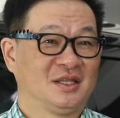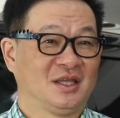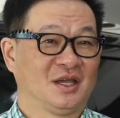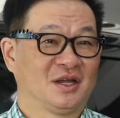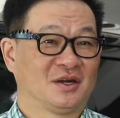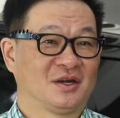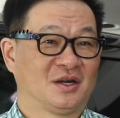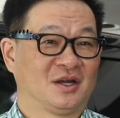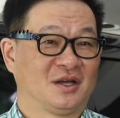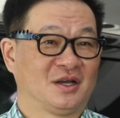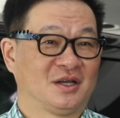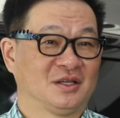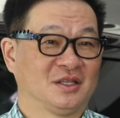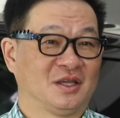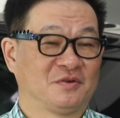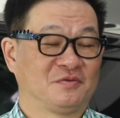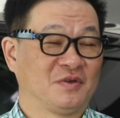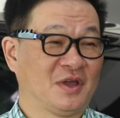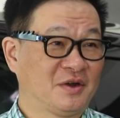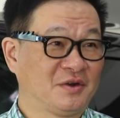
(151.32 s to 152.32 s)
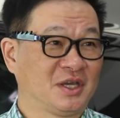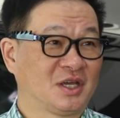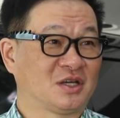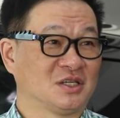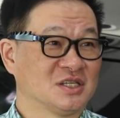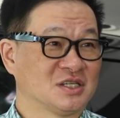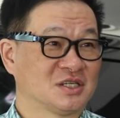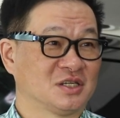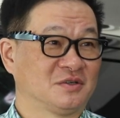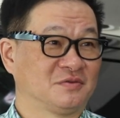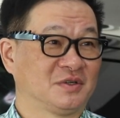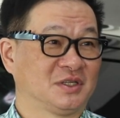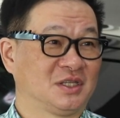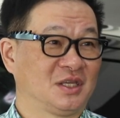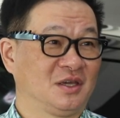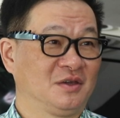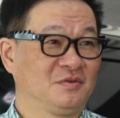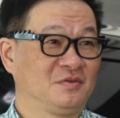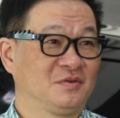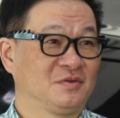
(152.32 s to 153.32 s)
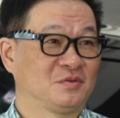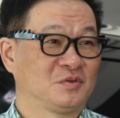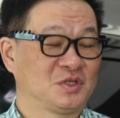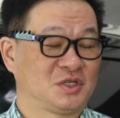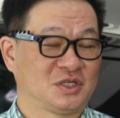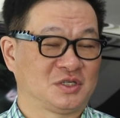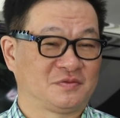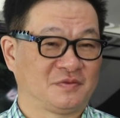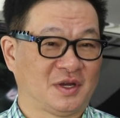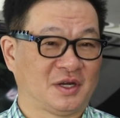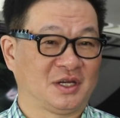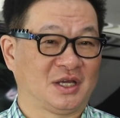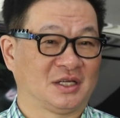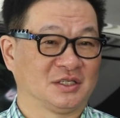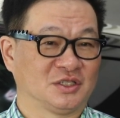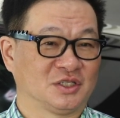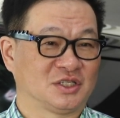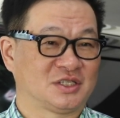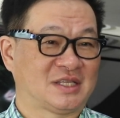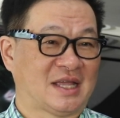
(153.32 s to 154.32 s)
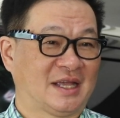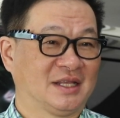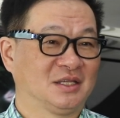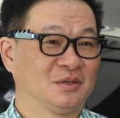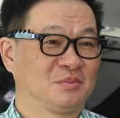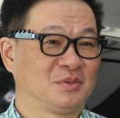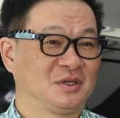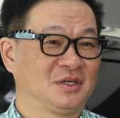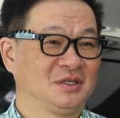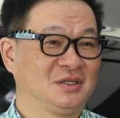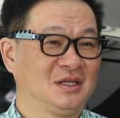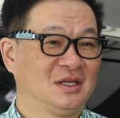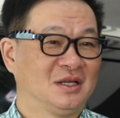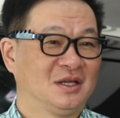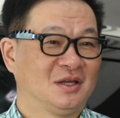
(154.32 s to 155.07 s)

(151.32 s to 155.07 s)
they're uh, they're very conservative, which is very understandable.